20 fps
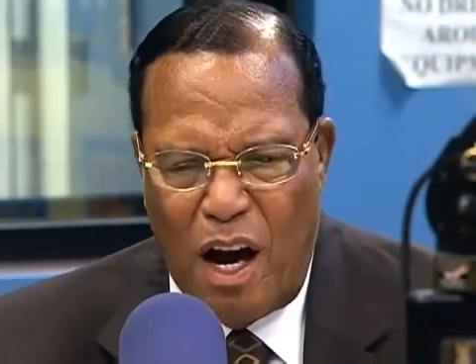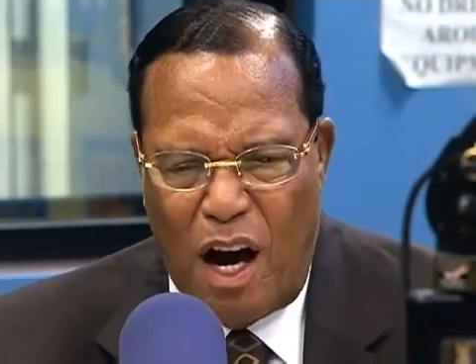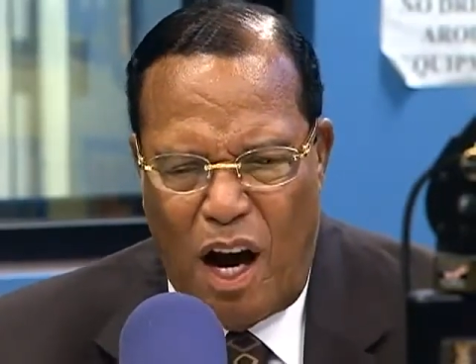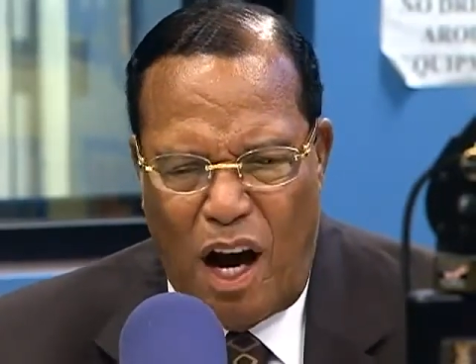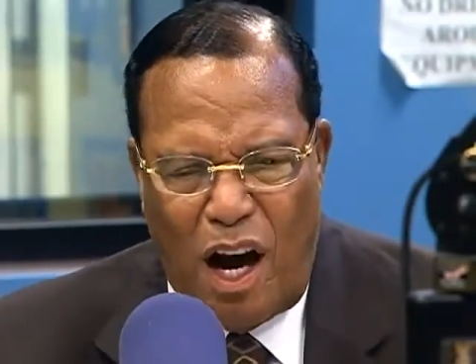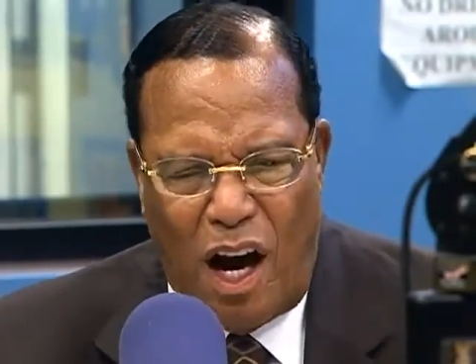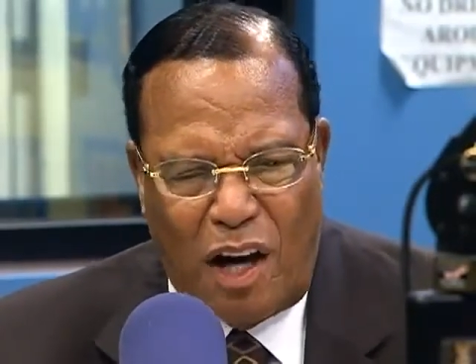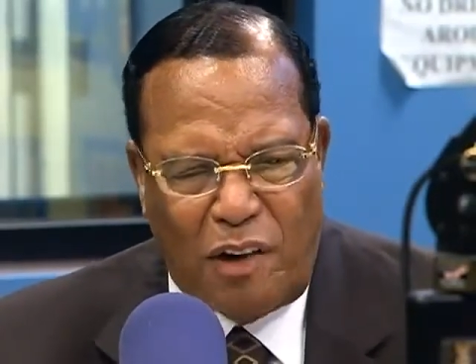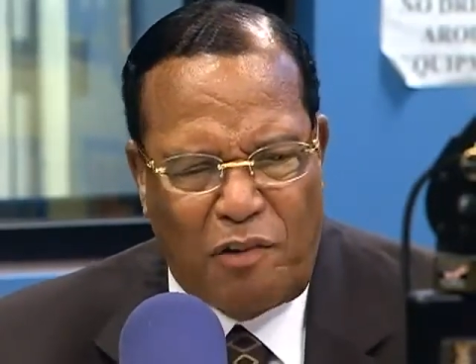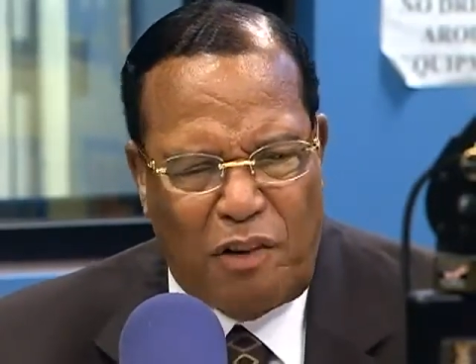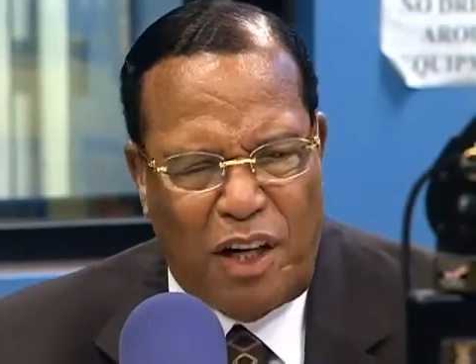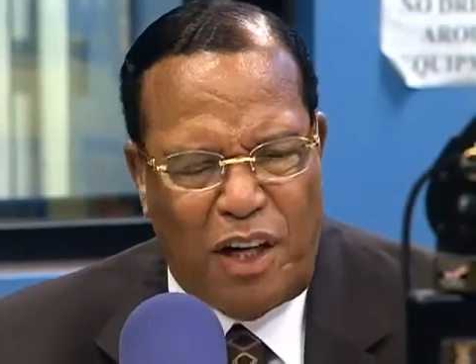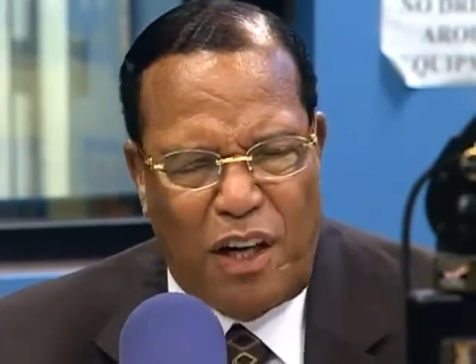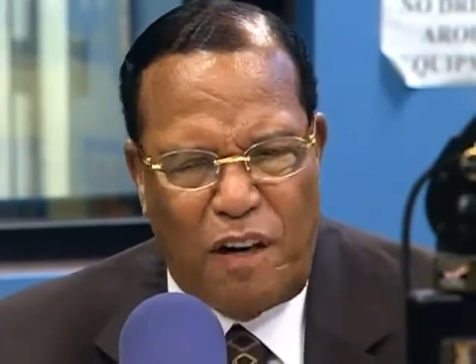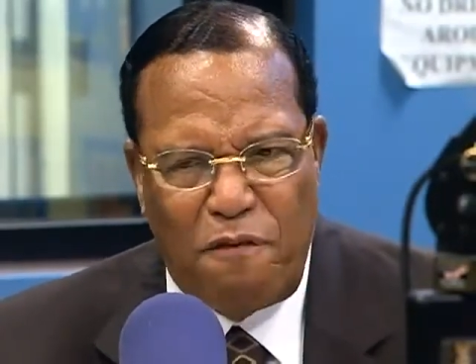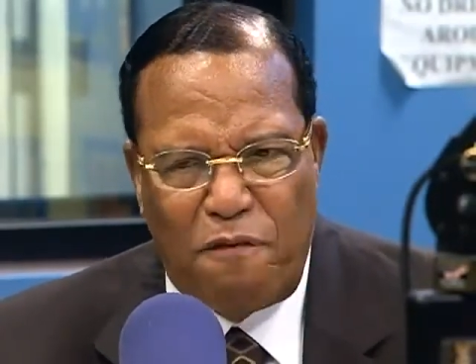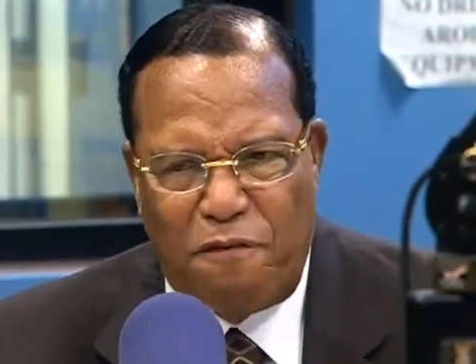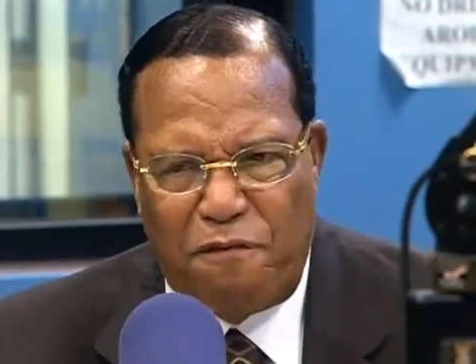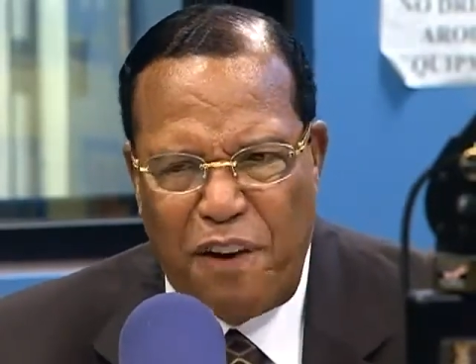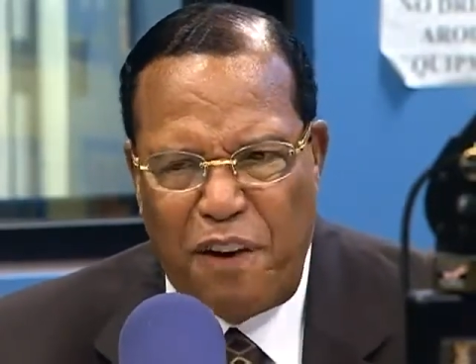
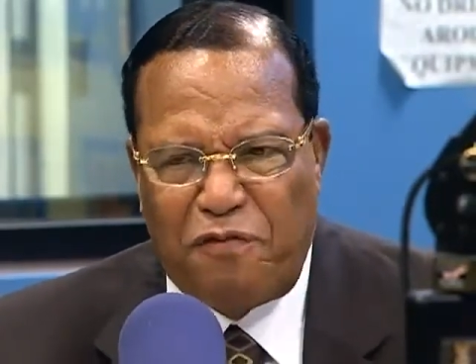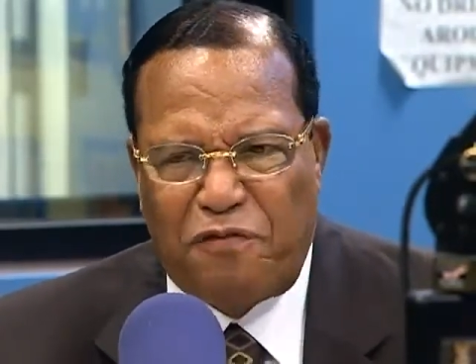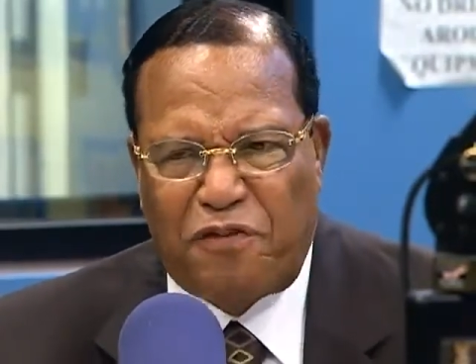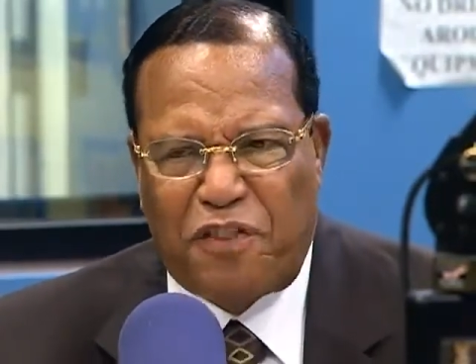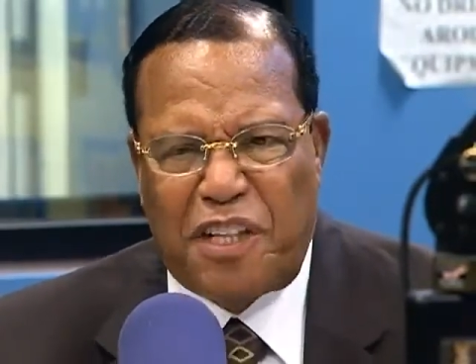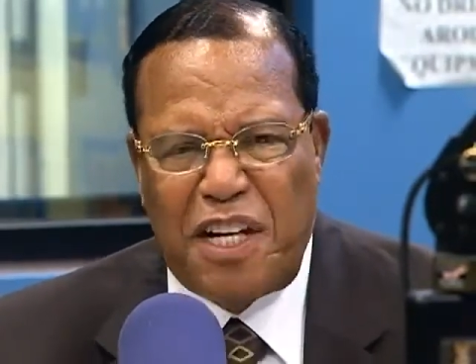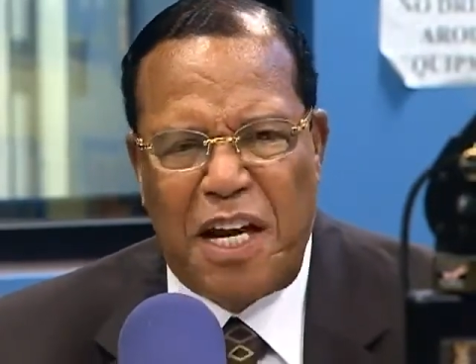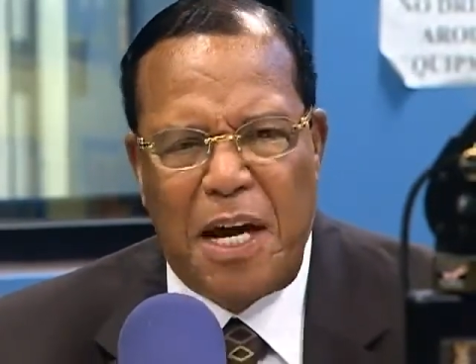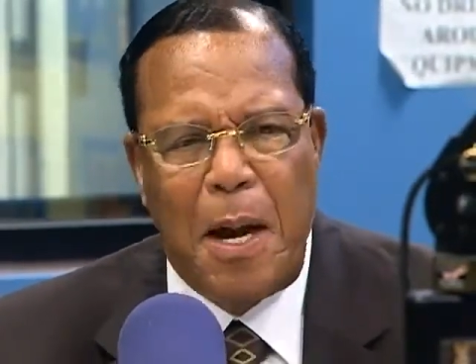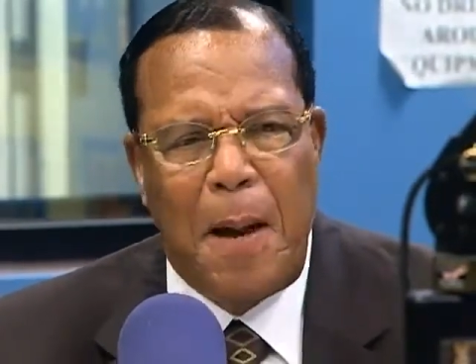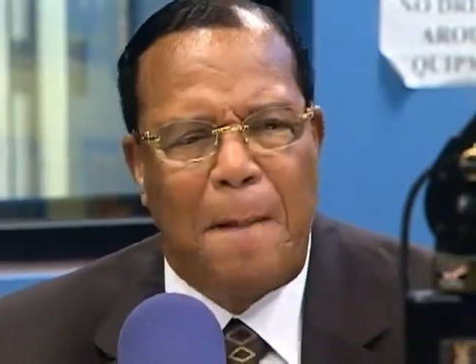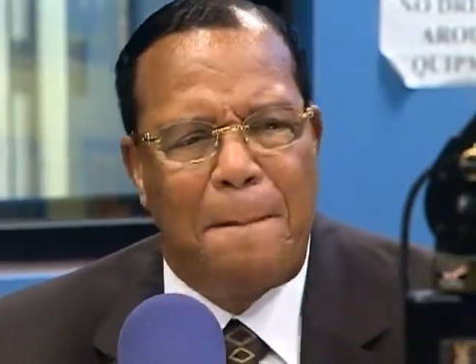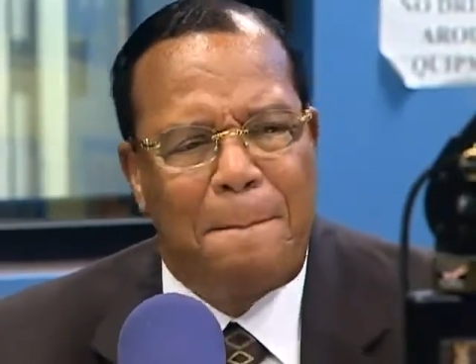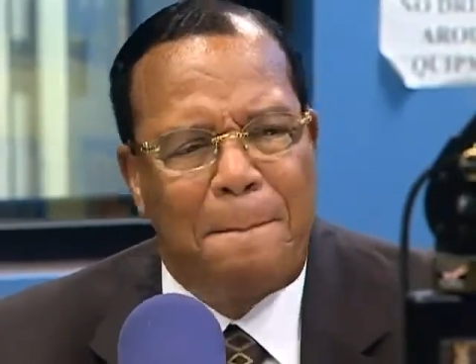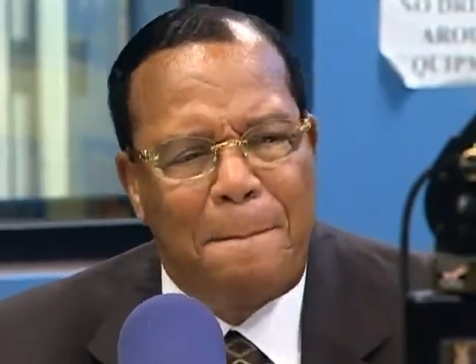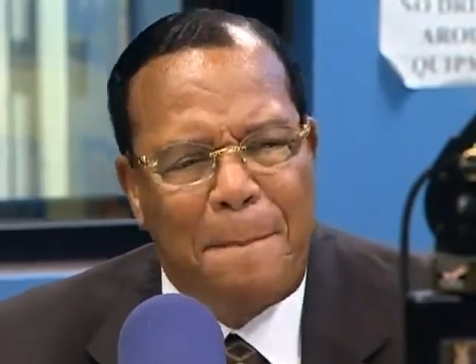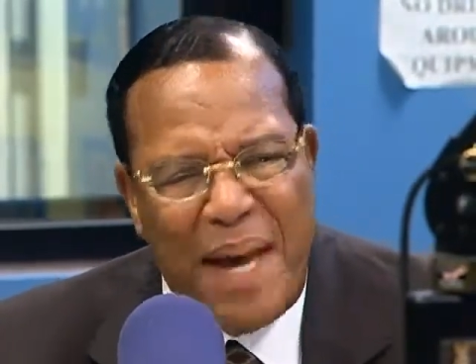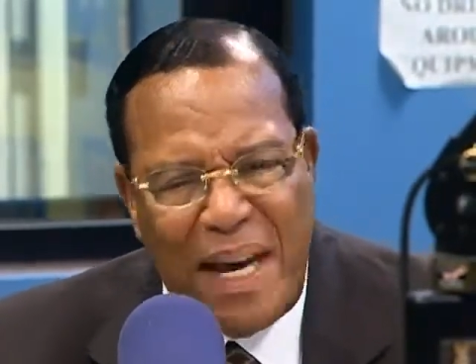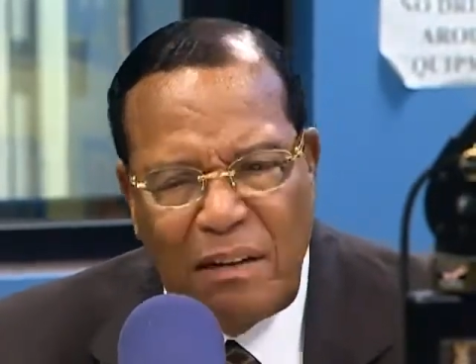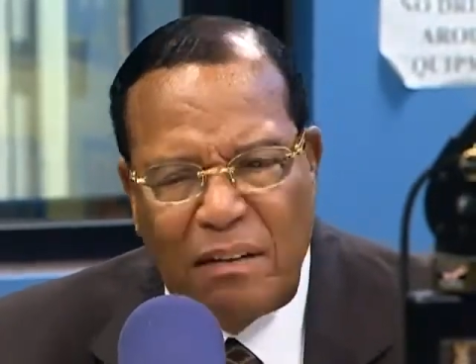$150
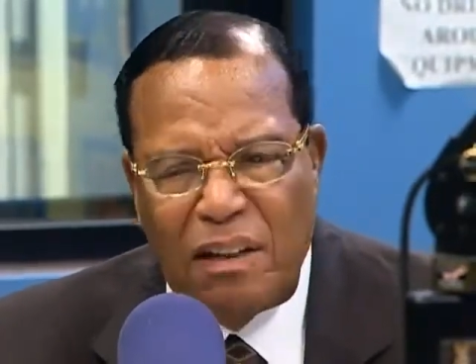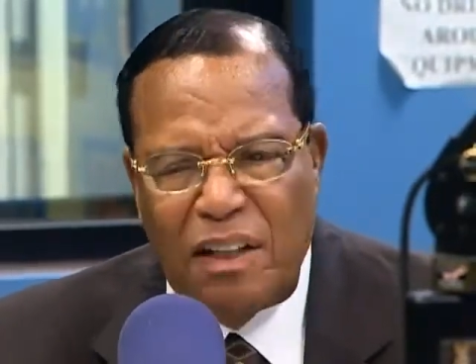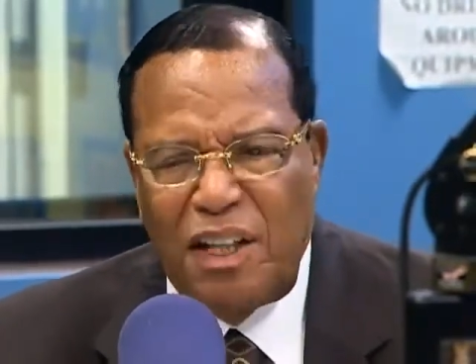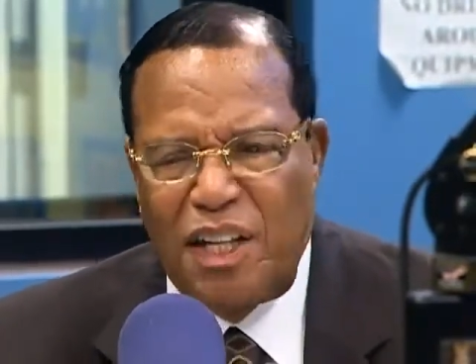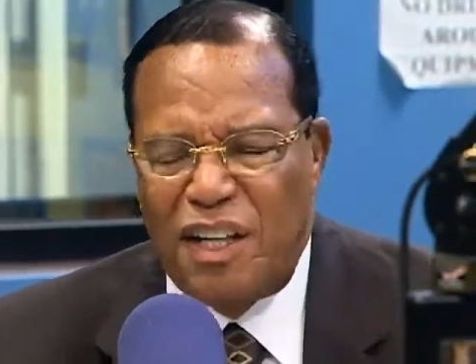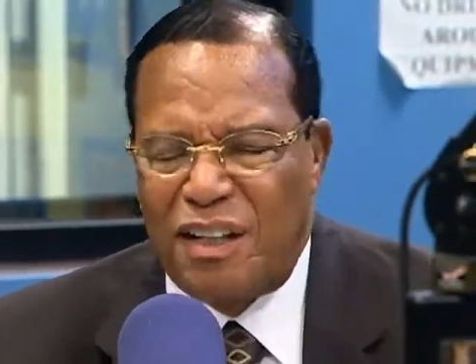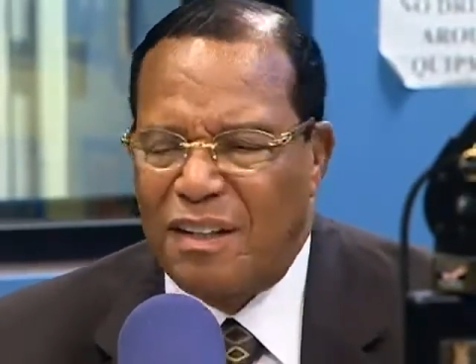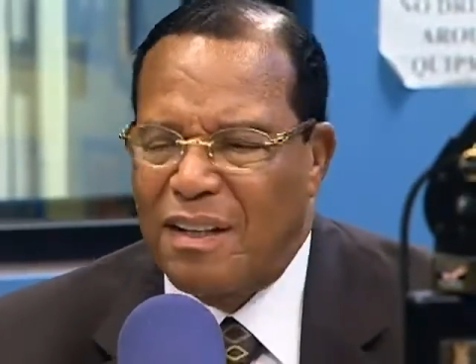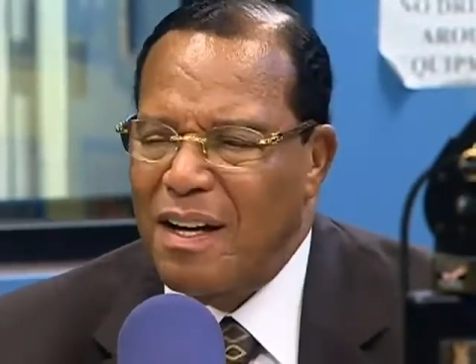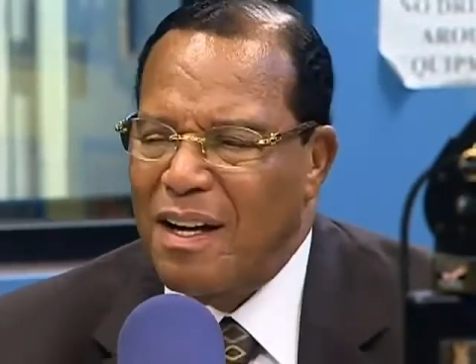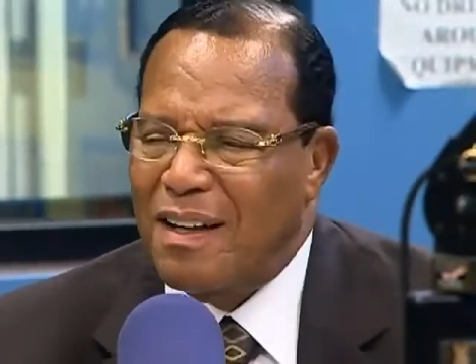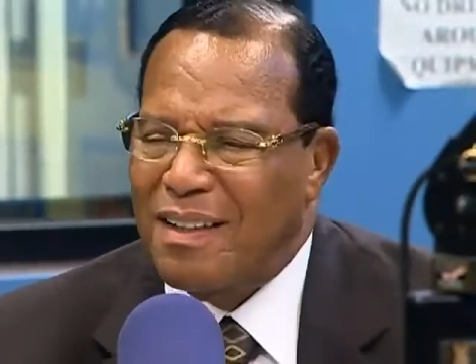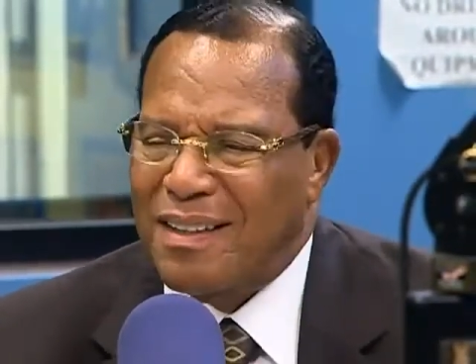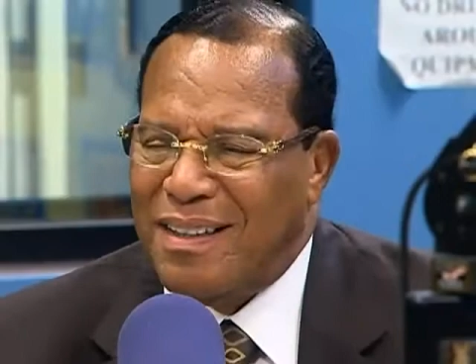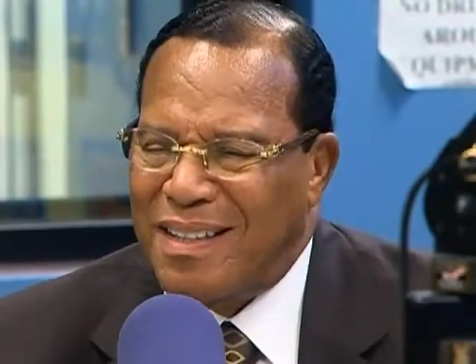million